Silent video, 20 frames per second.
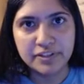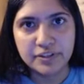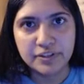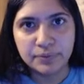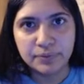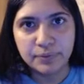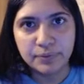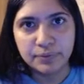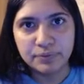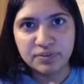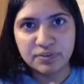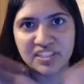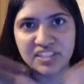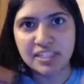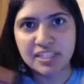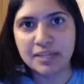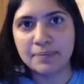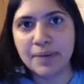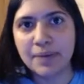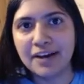it won't
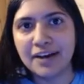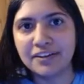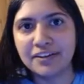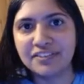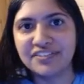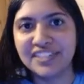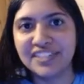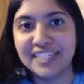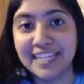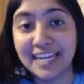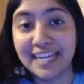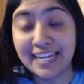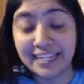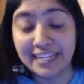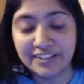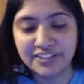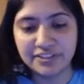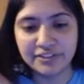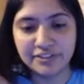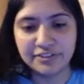seep out of the
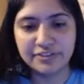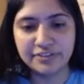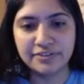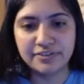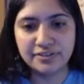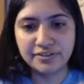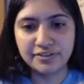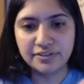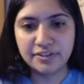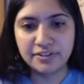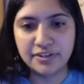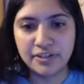edges